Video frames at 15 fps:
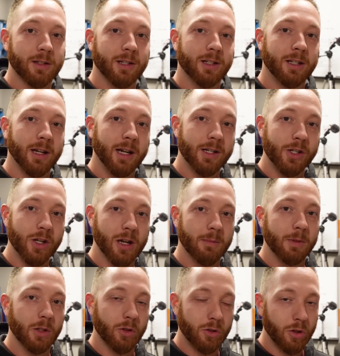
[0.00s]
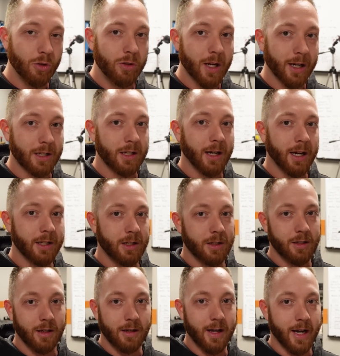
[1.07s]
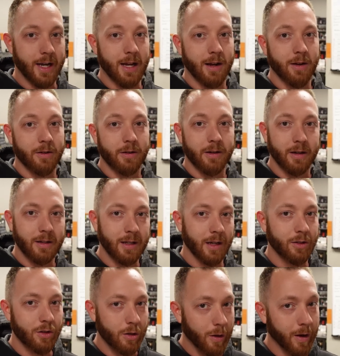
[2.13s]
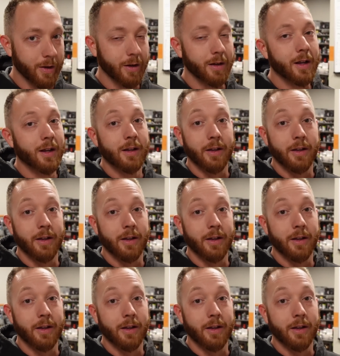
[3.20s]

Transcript: to say GM used two deck sizes, a 9800 and a 10200,